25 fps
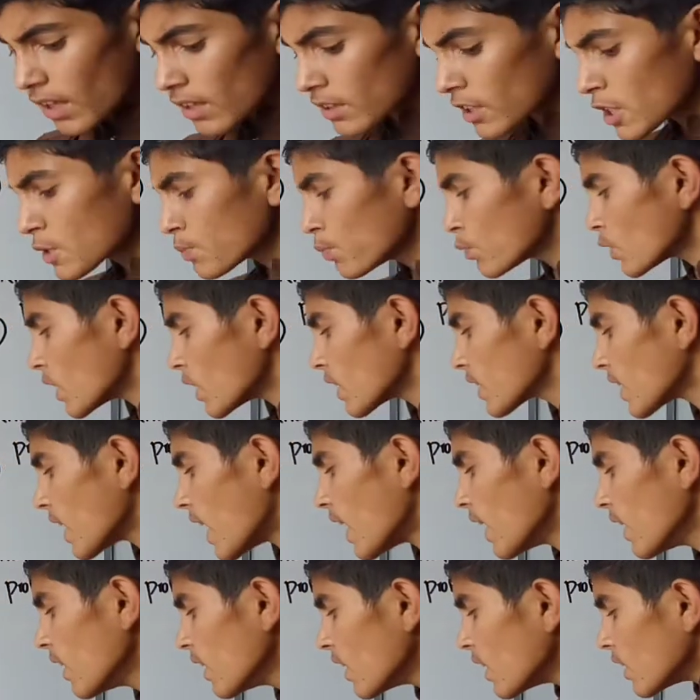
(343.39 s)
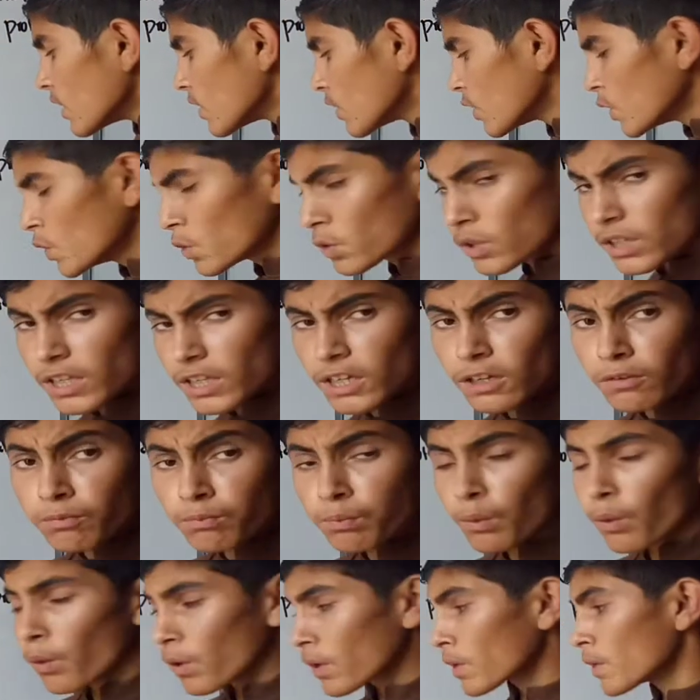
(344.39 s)
These pore are called nuclear
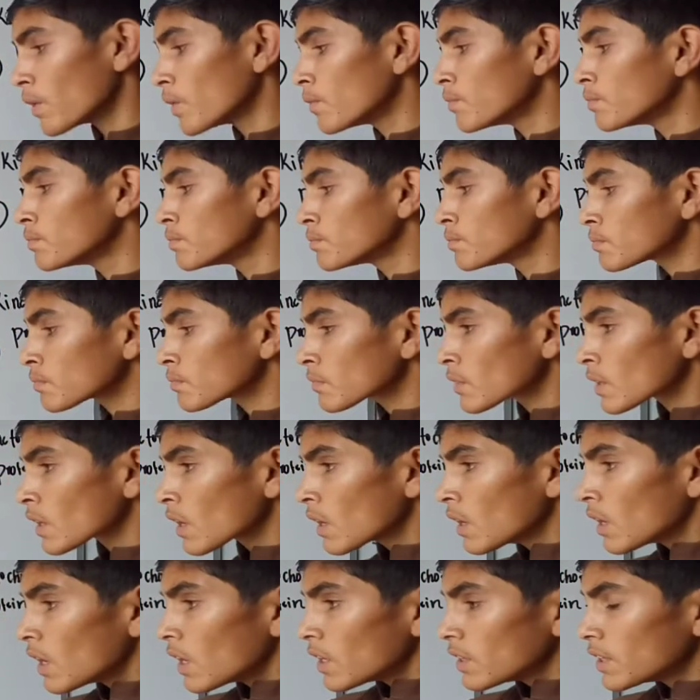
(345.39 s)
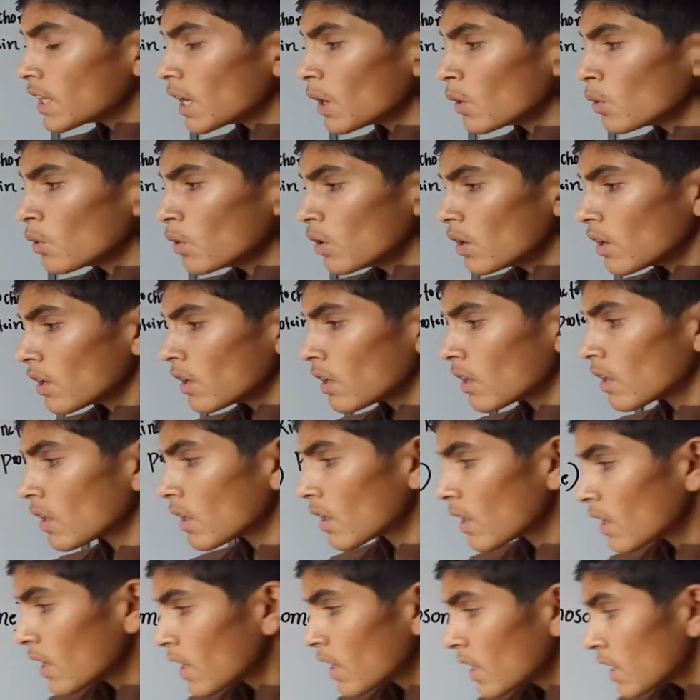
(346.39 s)
pore. Now
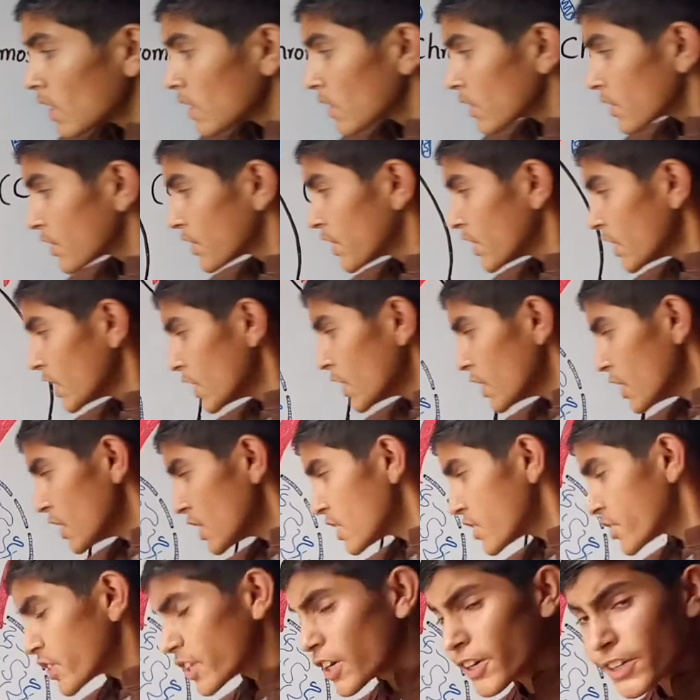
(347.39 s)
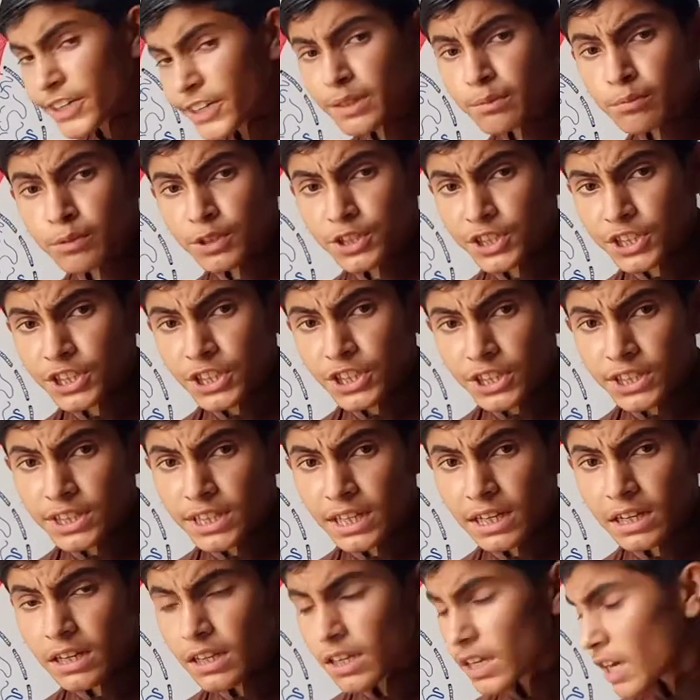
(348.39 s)
these genetic
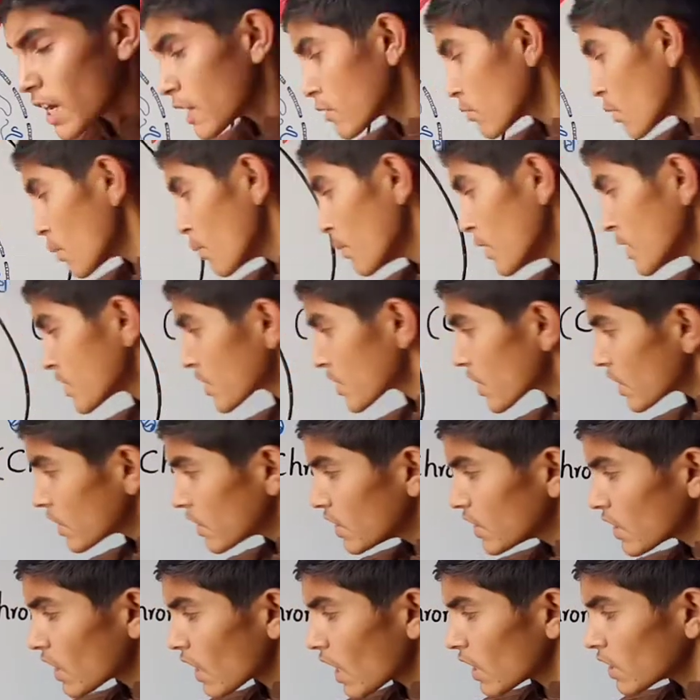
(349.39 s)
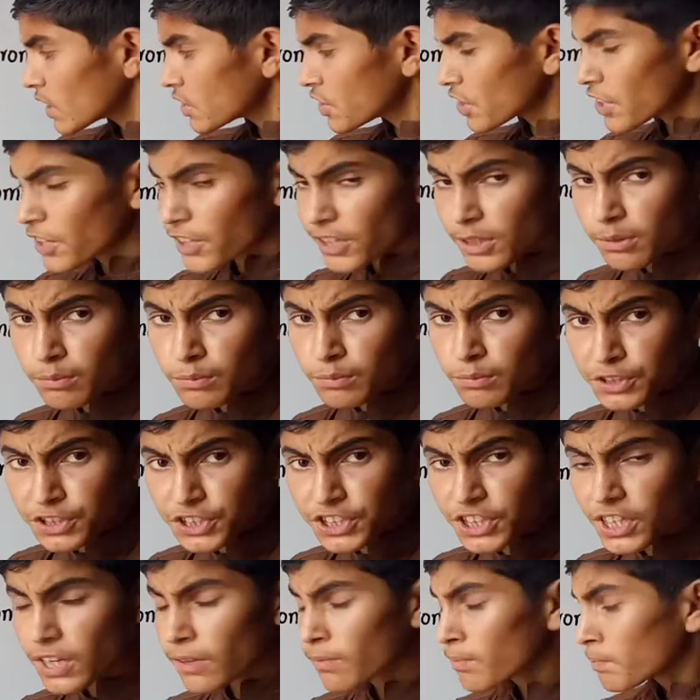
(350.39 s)
material, as we mentioned, these are the genetic
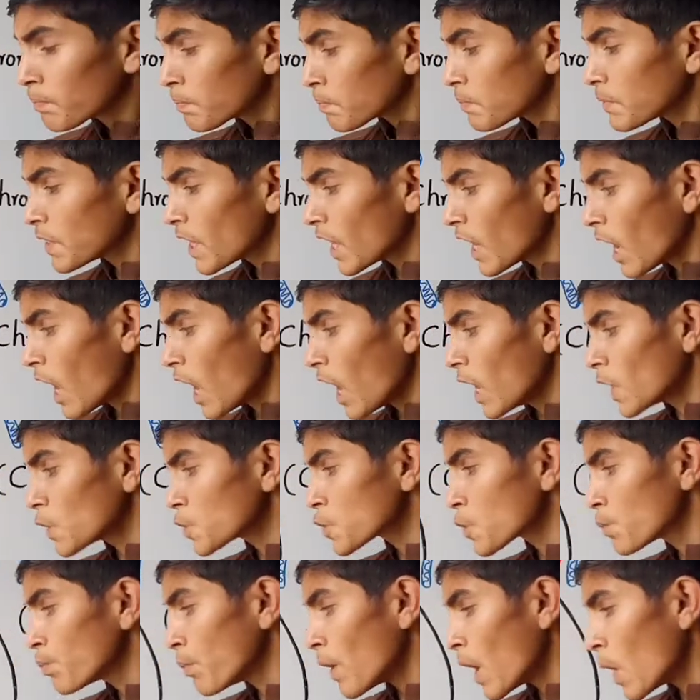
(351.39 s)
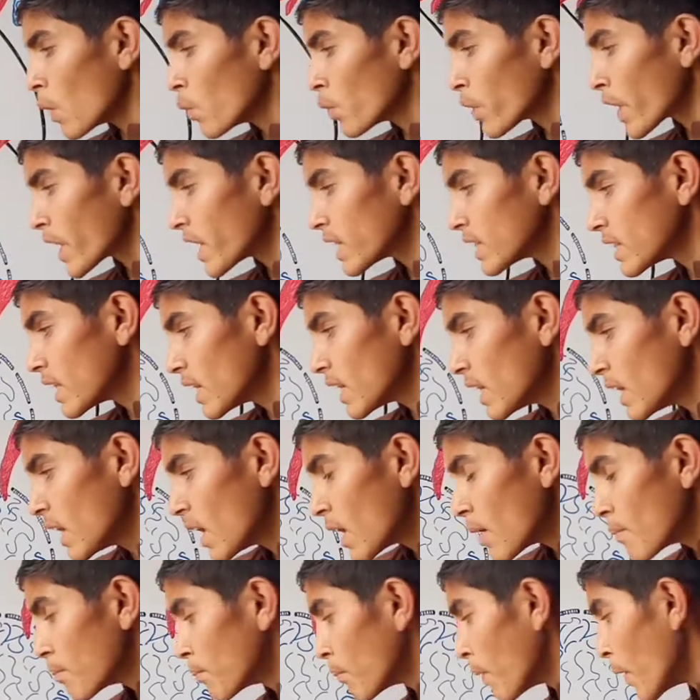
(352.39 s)
material, they are also found in the
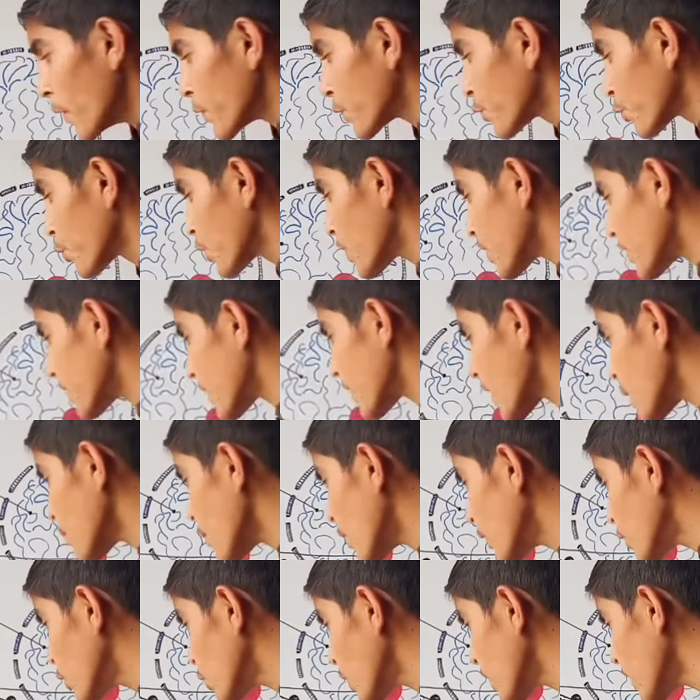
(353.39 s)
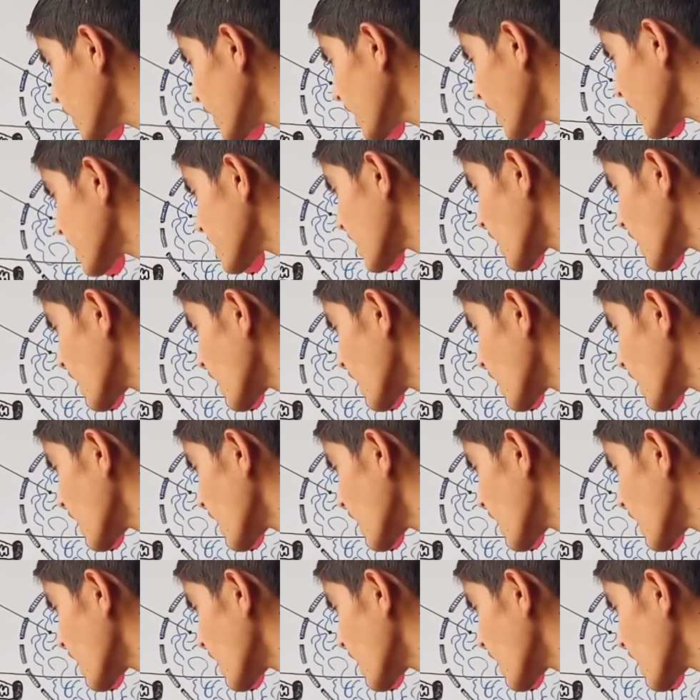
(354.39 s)
mitochondria. Mitochondria